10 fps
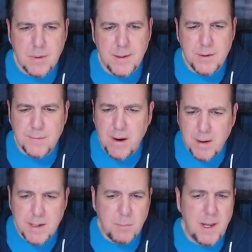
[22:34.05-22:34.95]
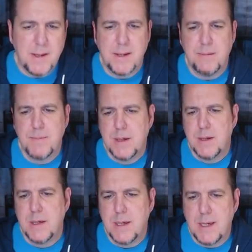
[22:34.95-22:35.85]
He's very independent.
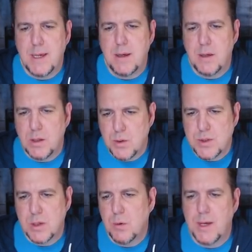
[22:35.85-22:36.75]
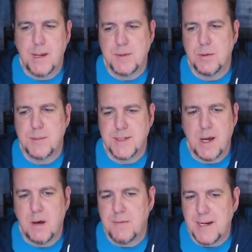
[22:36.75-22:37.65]
He usually will keep to
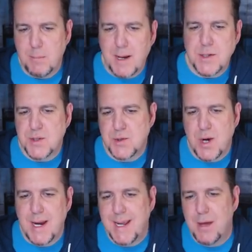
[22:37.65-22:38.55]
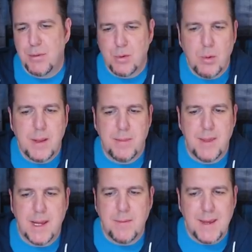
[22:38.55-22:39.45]
himself, and he might just try to get through it
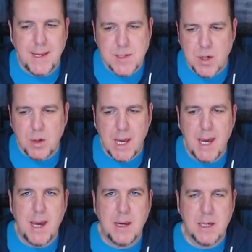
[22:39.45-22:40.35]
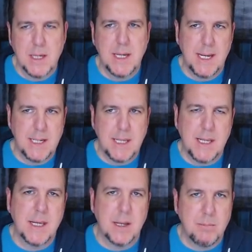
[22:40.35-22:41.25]
thinking that he's okay and
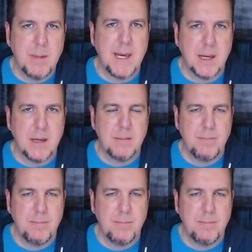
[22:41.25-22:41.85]
he can make it.